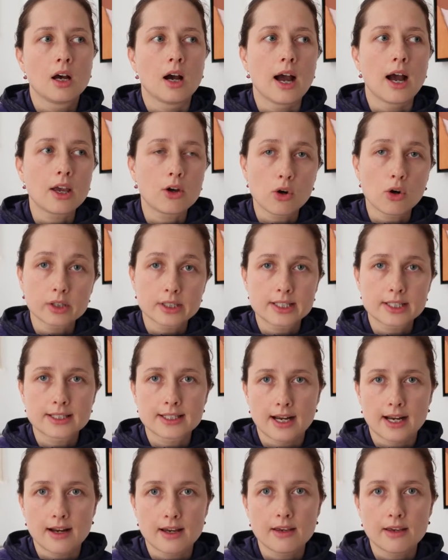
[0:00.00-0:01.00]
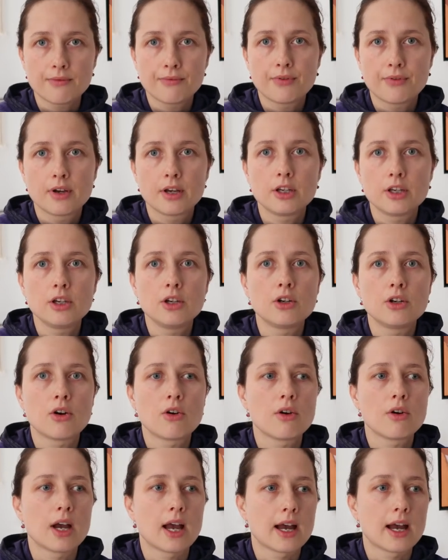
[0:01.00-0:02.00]
I called TAFE, you
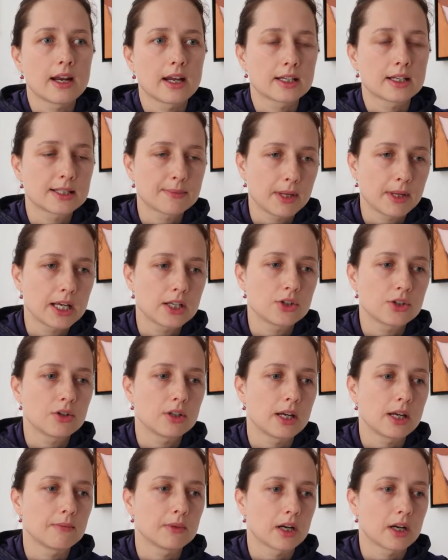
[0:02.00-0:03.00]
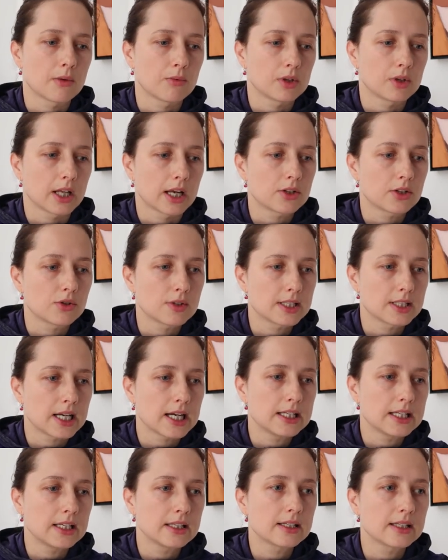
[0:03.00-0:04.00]
know, and I explained to them that I would like to
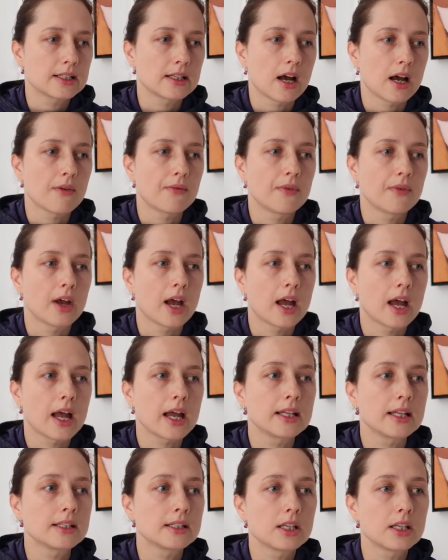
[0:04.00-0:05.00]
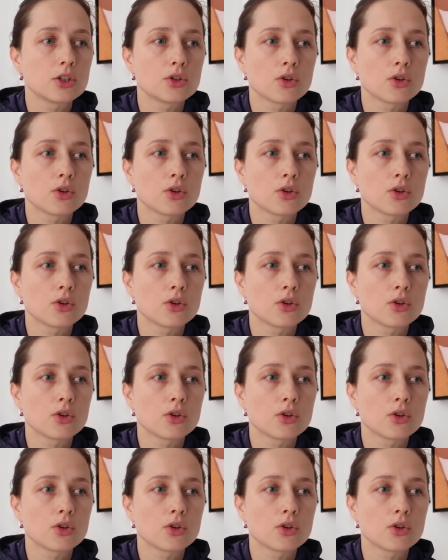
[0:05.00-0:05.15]
study and stuff, and they